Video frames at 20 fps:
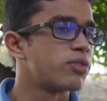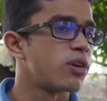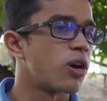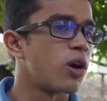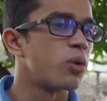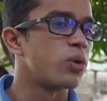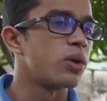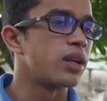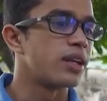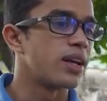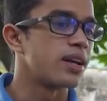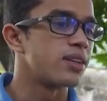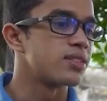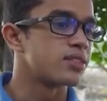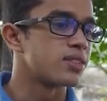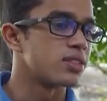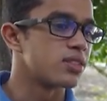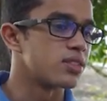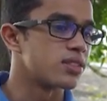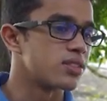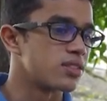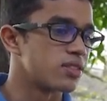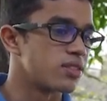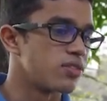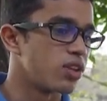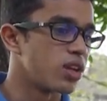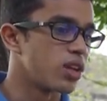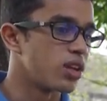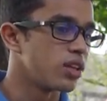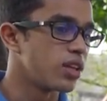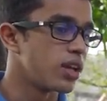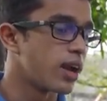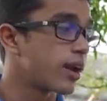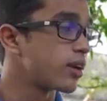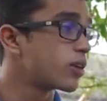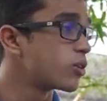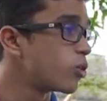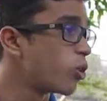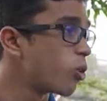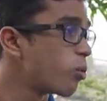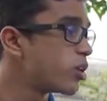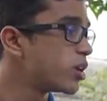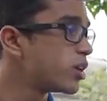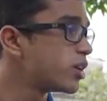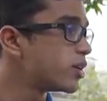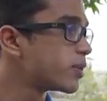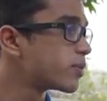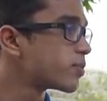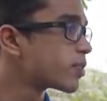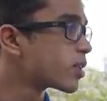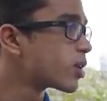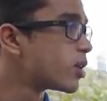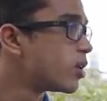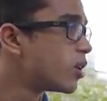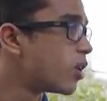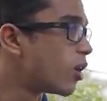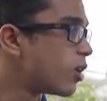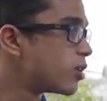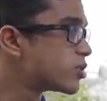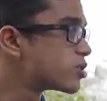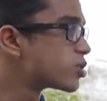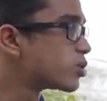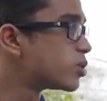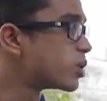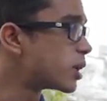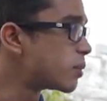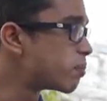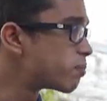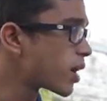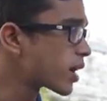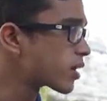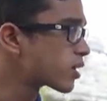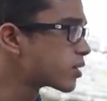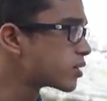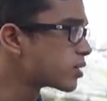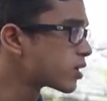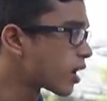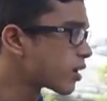of how it has uh, severely and globally also impacted